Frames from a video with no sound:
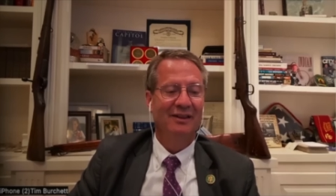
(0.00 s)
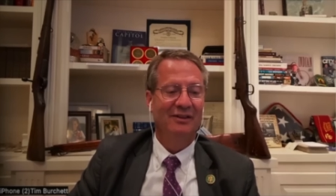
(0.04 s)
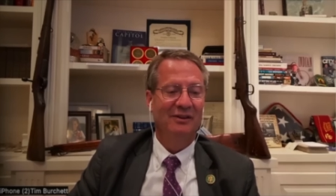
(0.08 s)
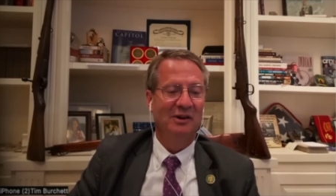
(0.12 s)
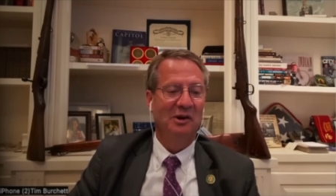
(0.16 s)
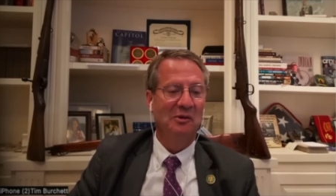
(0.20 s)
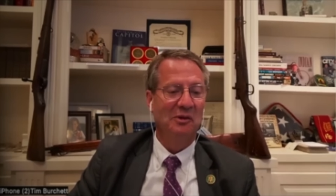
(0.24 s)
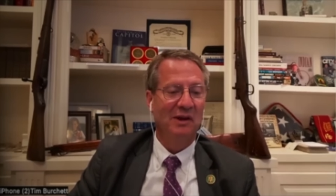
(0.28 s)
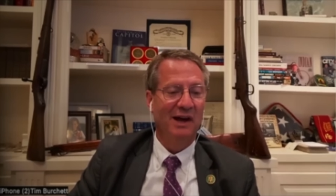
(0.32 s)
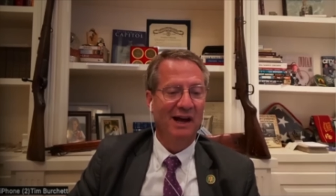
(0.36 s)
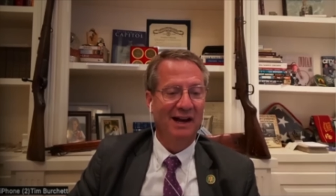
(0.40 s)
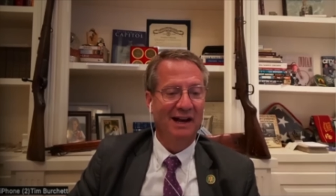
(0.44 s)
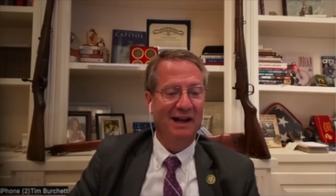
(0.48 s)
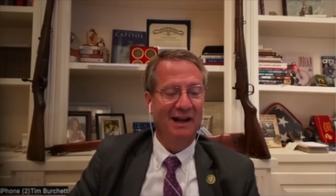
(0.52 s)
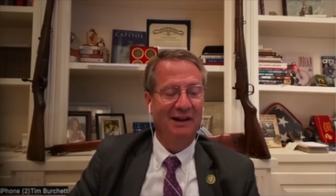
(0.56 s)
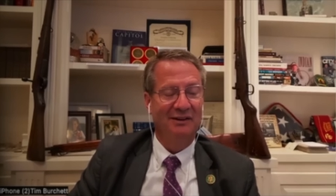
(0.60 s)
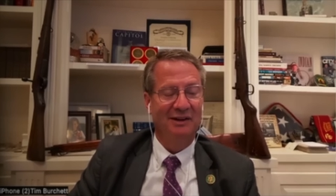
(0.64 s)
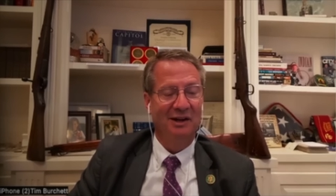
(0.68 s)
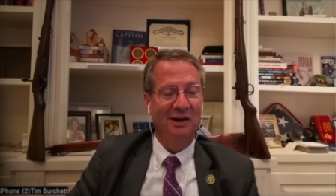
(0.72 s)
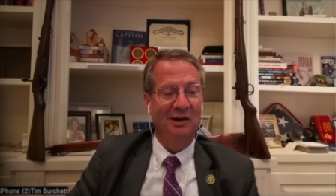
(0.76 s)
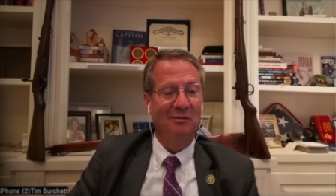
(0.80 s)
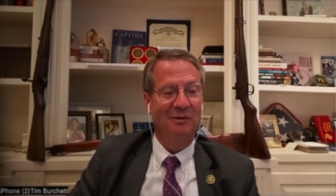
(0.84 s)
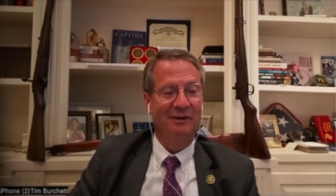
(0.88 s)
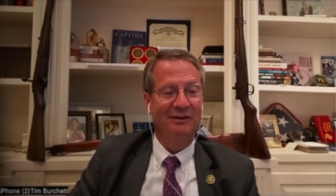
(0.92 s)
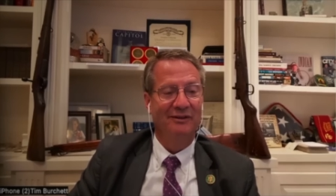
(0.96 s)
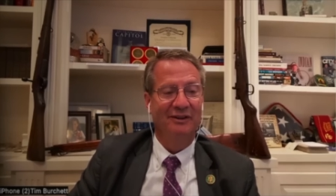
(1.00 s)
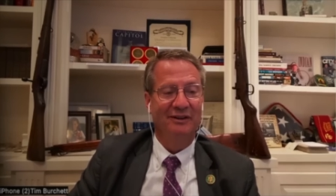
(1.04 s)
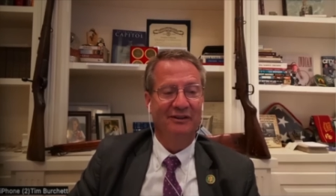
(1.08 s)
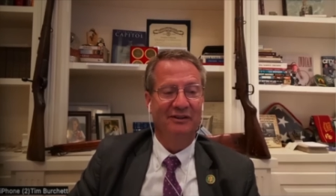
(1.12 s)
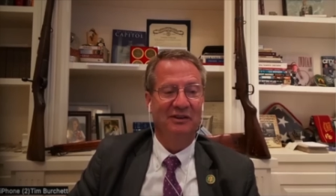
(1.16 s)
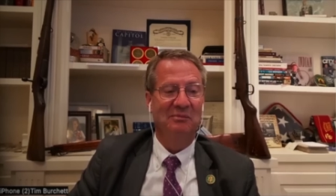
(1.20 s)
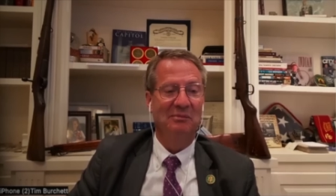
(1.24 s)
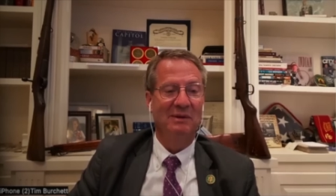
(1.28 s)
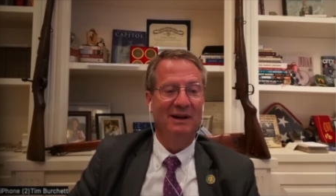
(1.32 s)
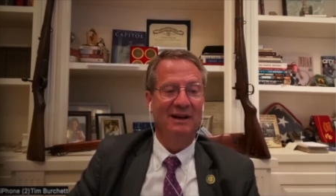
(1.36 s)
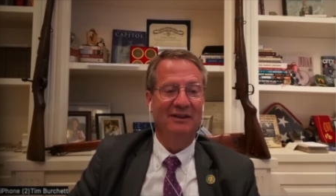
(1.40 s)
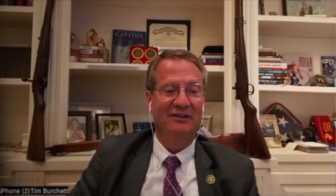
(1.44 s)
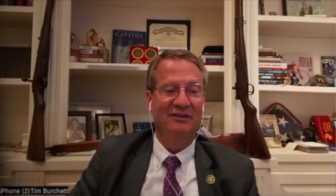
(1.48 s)
throw that out there, but
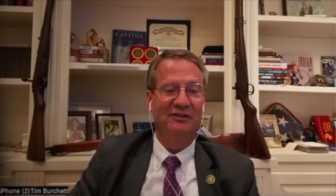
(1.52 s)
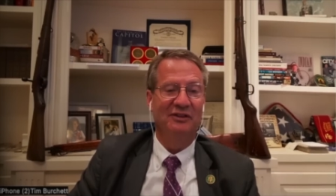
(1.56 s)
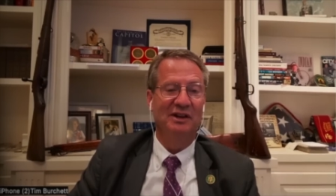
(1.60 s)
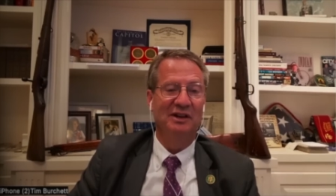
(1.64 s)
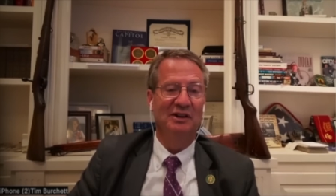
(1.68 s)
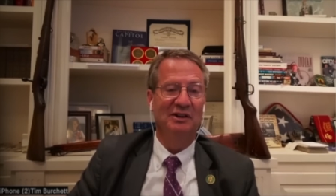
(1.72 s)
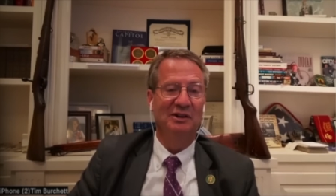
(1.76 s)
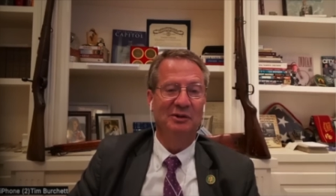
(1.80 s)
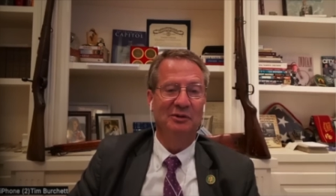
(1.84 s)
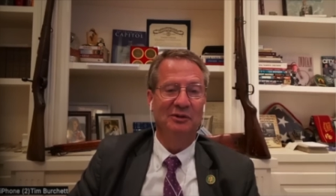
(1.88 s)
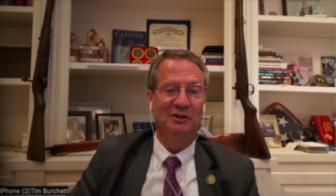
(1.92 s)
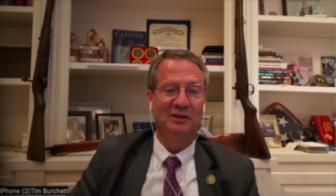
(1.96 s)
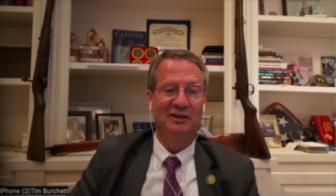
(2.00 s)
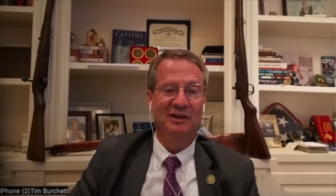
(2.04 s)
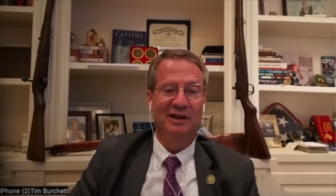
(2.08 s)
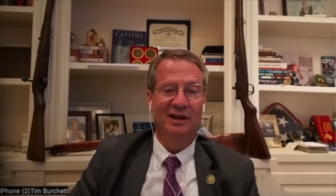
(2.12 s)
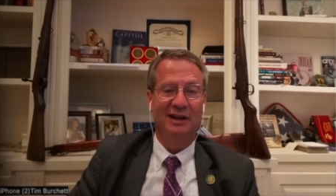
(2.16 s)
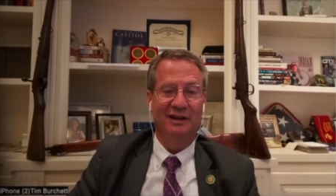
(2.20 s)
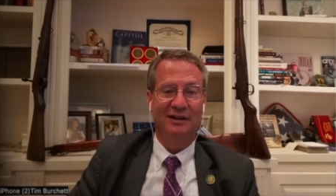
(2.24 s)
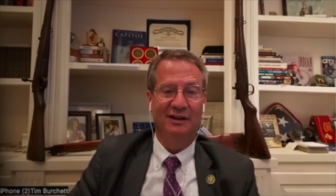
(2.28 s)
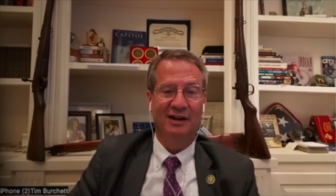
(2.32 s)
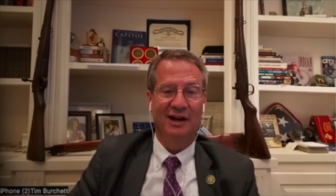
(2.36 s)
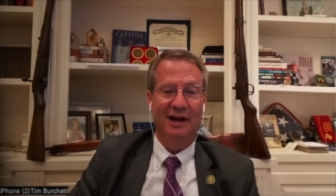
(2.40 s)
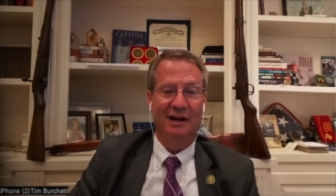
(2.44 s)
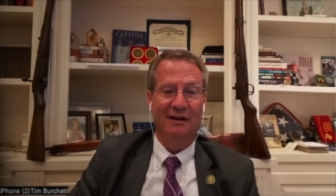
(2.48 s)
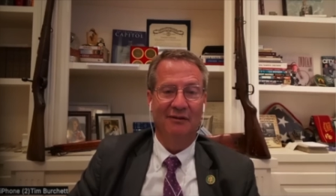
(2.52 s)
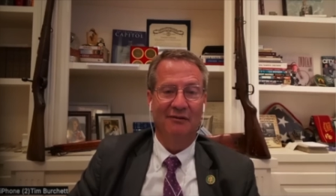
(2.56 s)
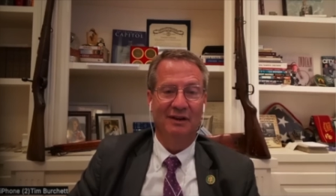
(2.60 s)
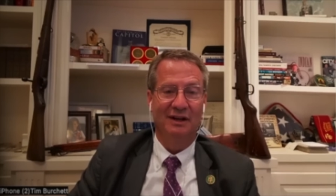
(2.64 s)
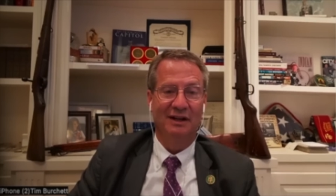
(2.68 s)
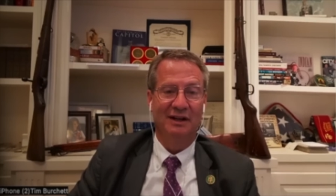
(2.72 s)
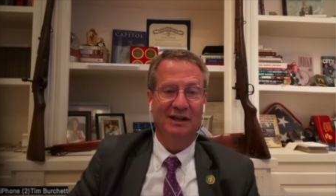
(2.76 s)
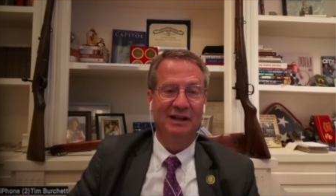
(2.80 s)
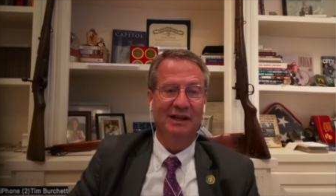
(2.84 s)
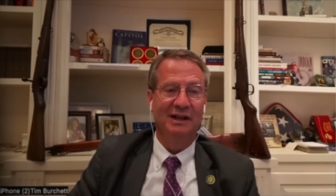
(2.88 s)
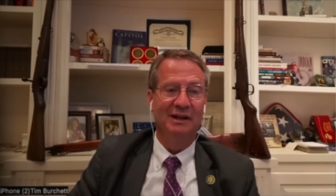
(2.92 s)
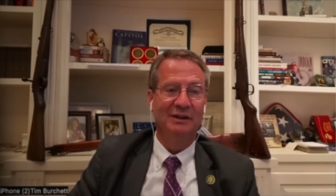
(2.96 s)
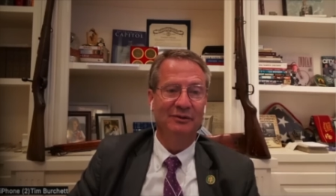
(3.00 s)
60 Minutes did do the Tic Tac
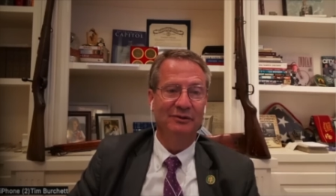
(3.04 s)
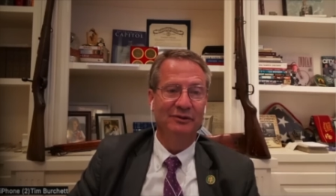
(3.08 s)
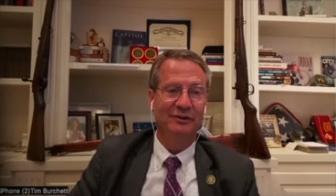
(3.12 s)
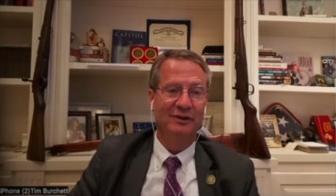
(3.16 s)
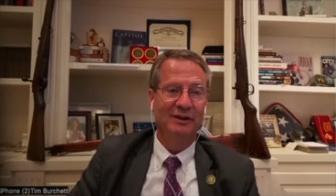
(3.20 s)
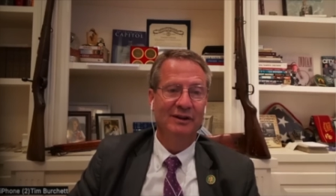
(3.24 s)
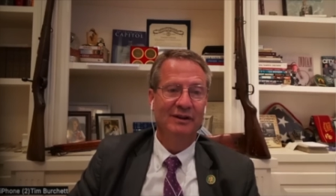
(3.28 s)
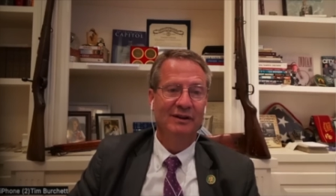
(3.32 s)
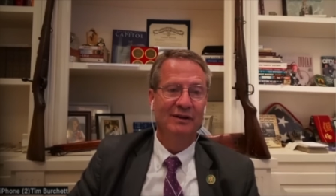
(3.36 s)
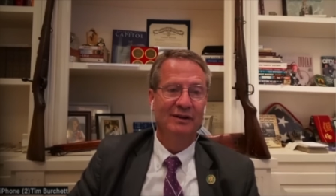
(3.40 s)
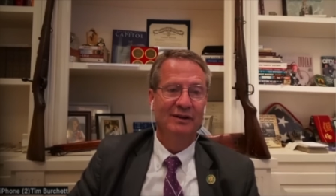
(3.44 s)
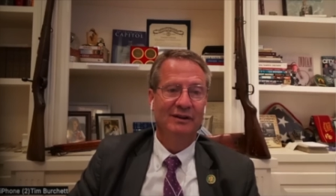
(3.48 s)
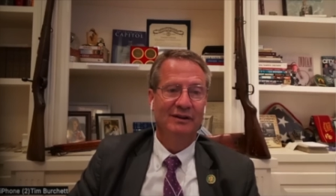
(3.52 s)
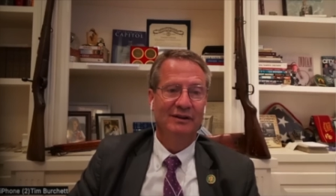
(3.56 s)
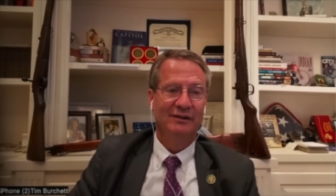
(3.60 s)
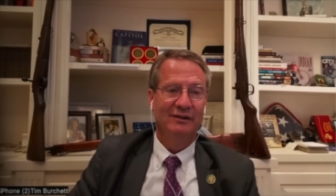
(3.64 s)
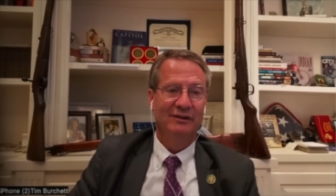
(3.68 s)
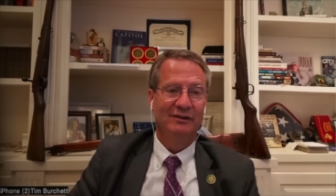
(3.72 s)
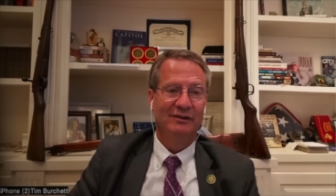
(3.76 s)
videos,